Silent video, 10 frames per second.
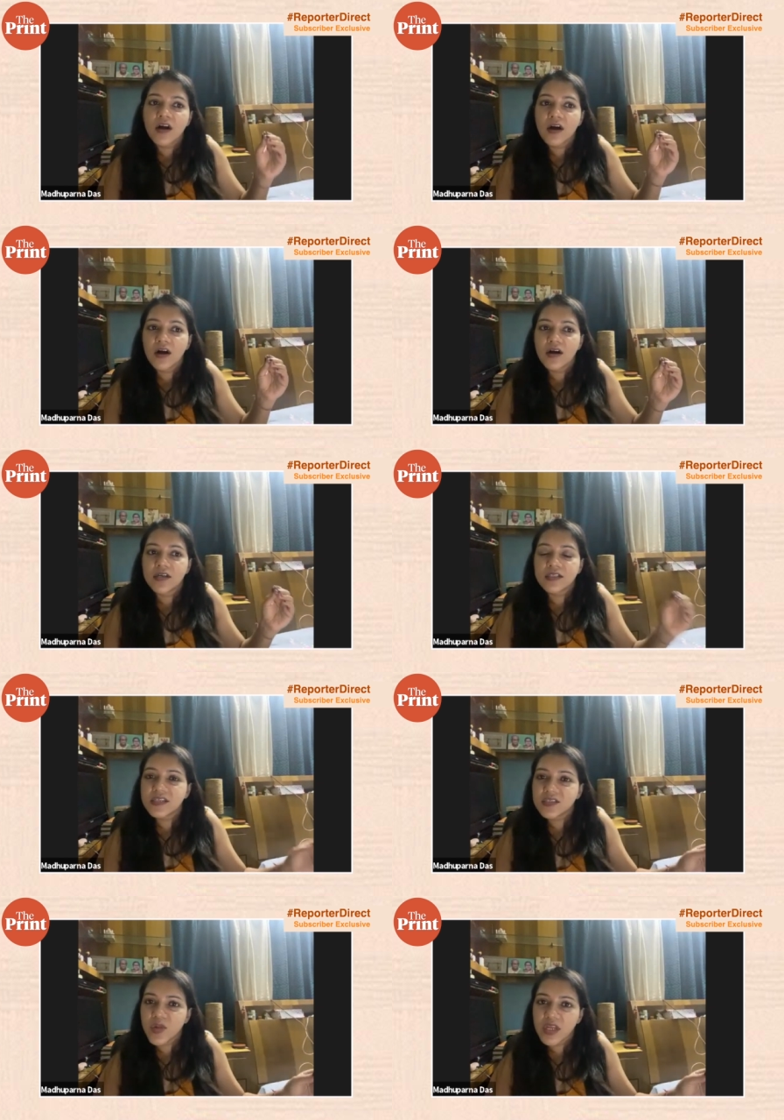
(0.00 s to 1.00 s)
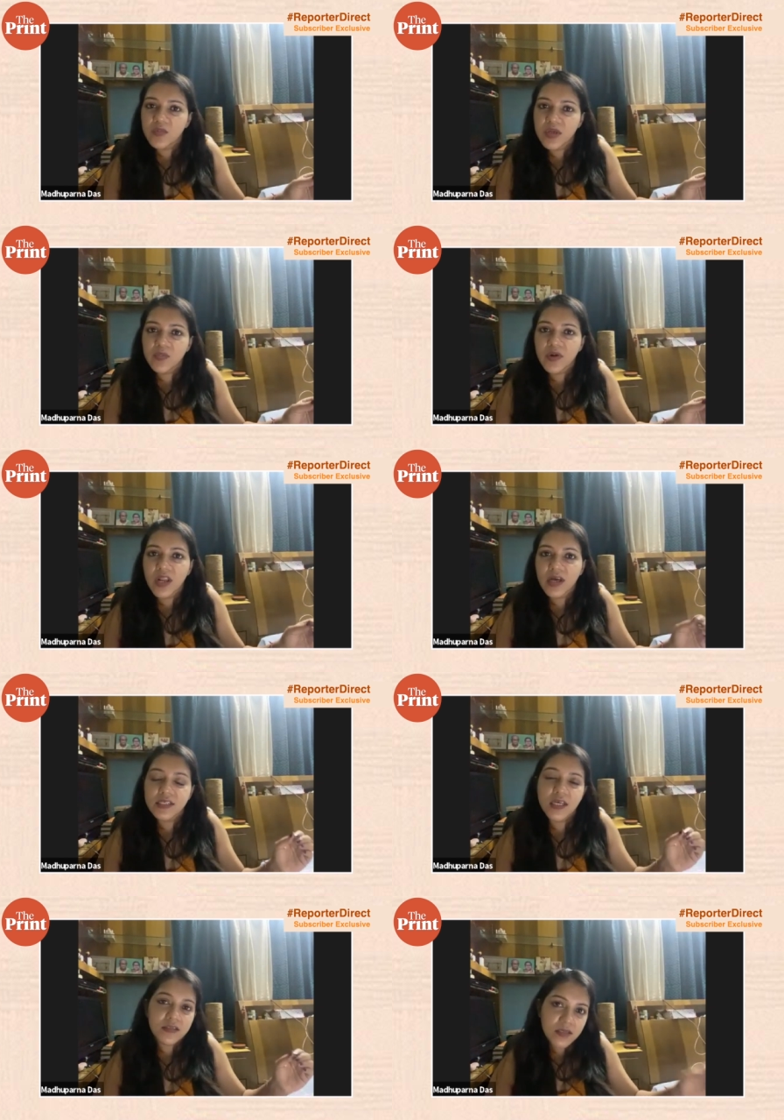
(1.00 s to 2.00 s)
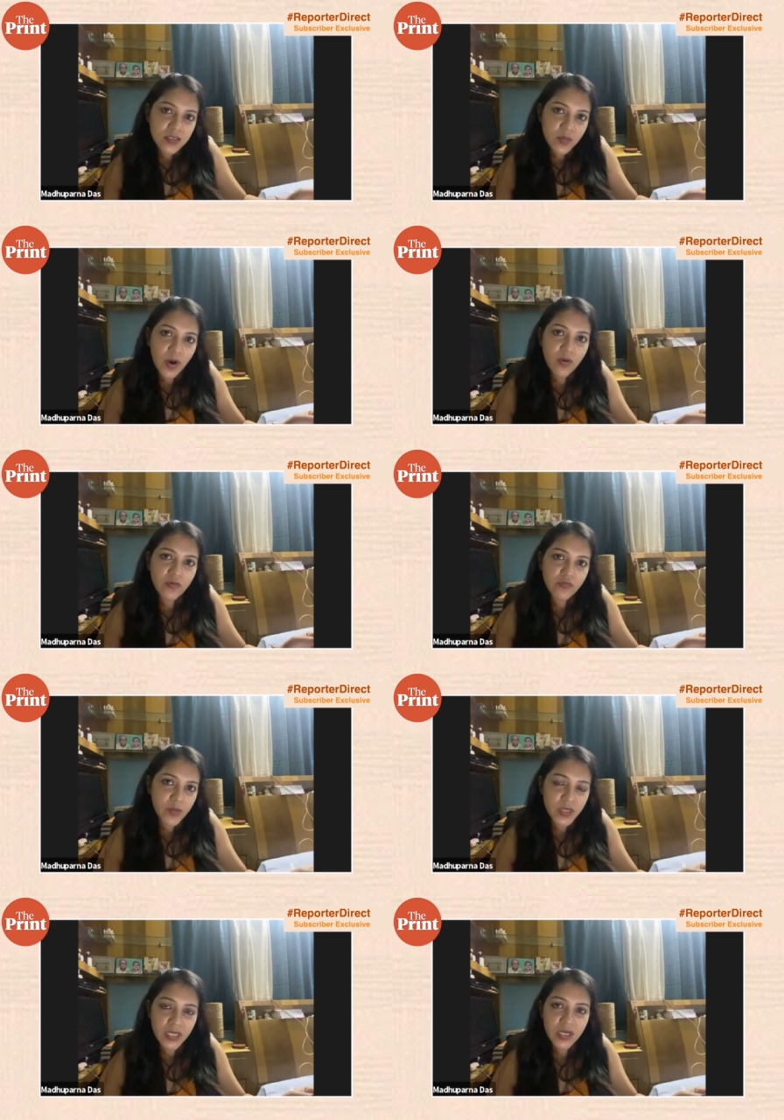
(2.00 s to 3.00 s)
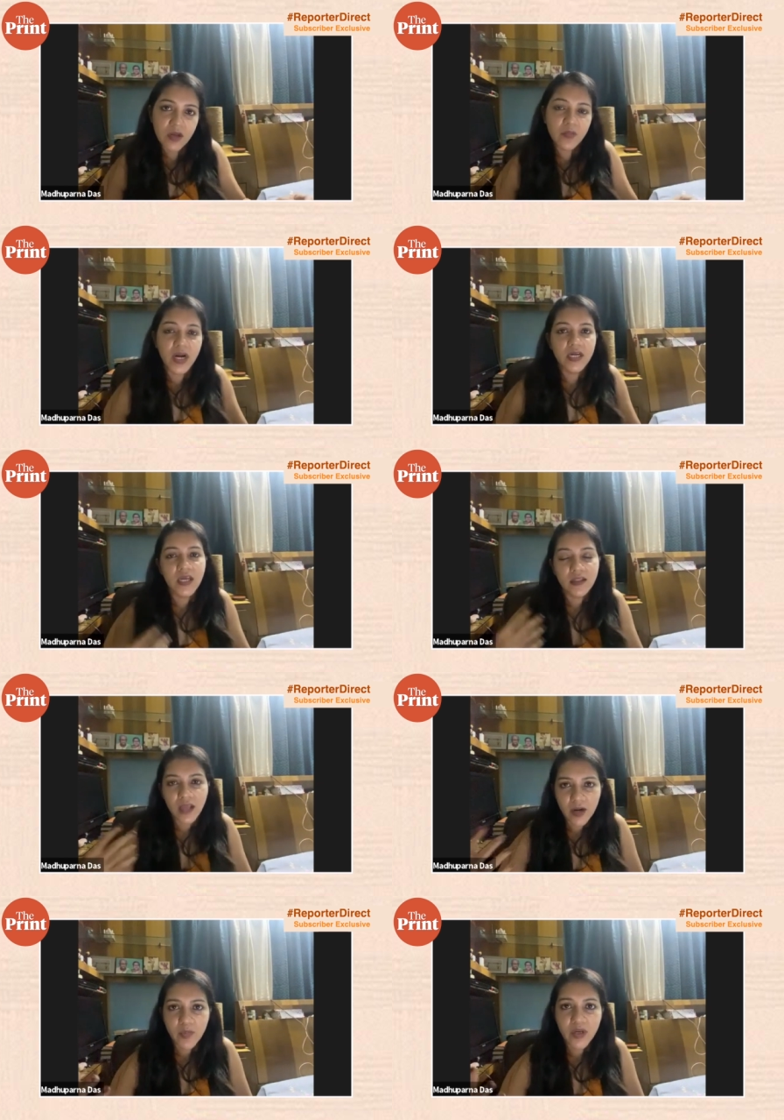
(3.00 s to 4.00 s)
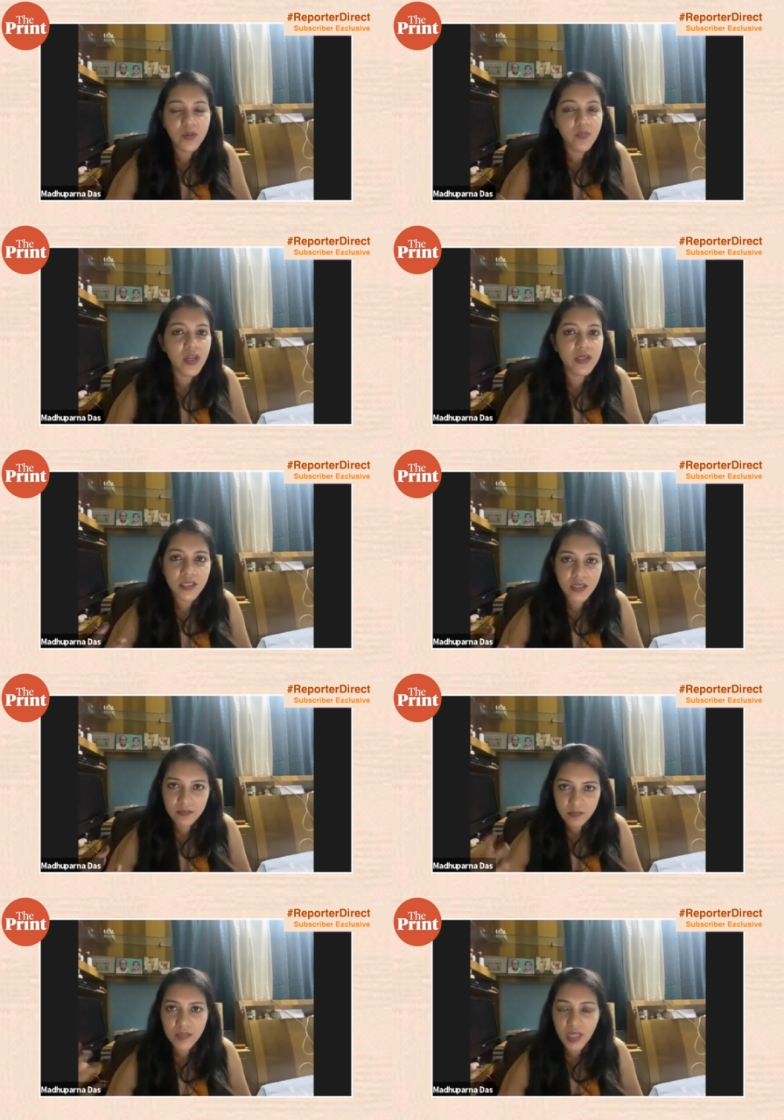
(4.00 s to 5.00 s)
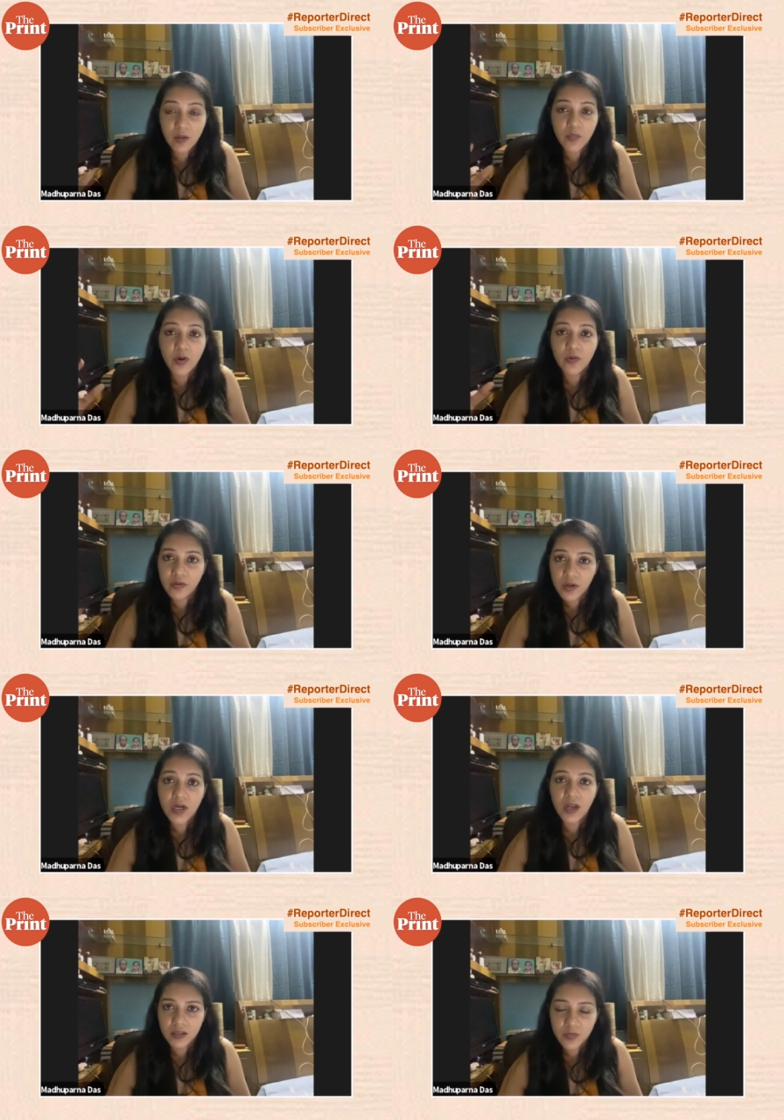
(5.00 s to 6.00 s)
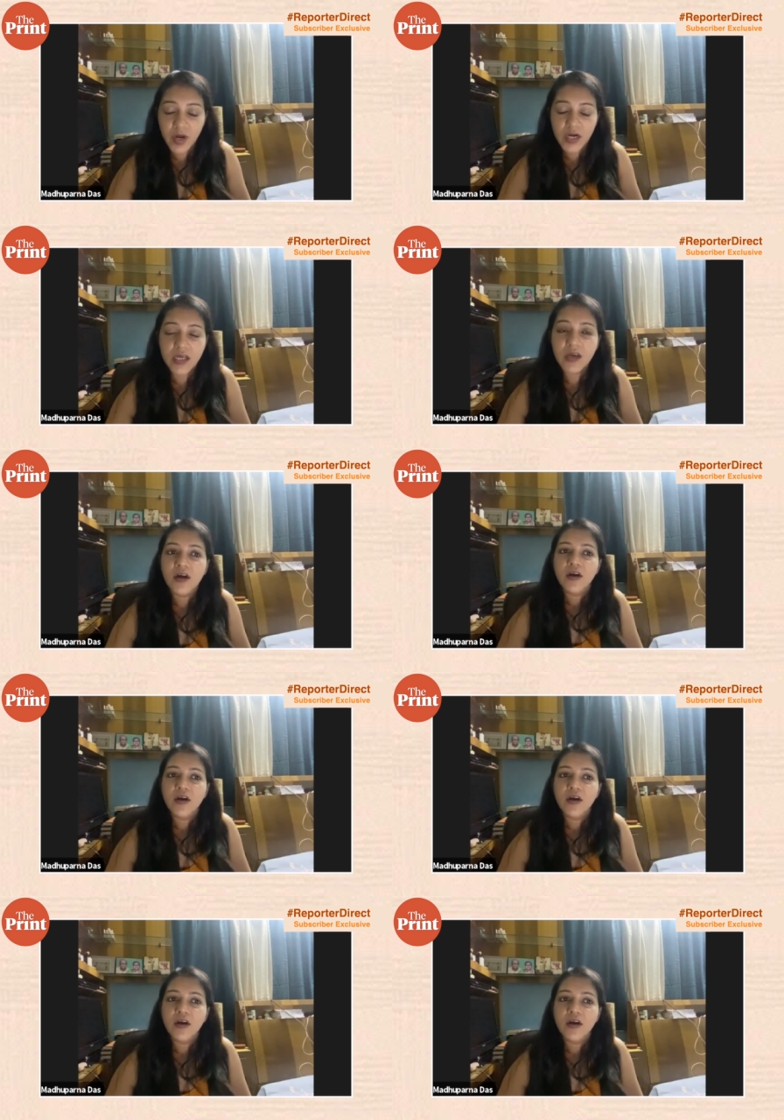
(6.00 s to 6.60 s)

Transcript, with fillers: uh, these many people are saying this about one particular party and that many people are saying that about another party